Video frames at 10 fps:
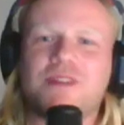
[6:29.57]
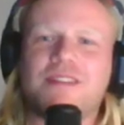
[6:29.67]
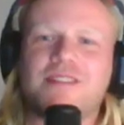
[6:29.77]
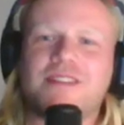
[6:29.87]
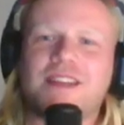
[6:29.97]

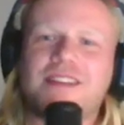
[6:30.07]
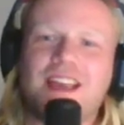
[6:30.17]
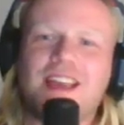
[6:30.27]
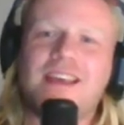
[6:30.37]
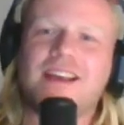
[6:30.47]
and they're like,
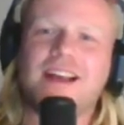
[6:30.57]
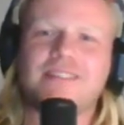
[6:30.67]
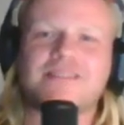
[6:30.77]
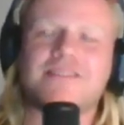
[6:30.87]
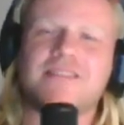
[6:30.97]
hey, hi,
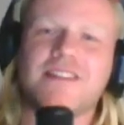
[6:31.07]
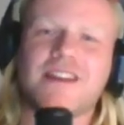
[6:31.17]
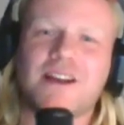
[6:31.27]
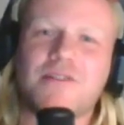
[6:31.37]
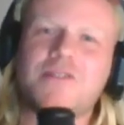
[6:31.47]
Cecilia,
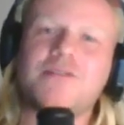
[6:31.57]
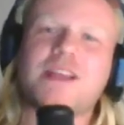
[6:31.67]
how are you?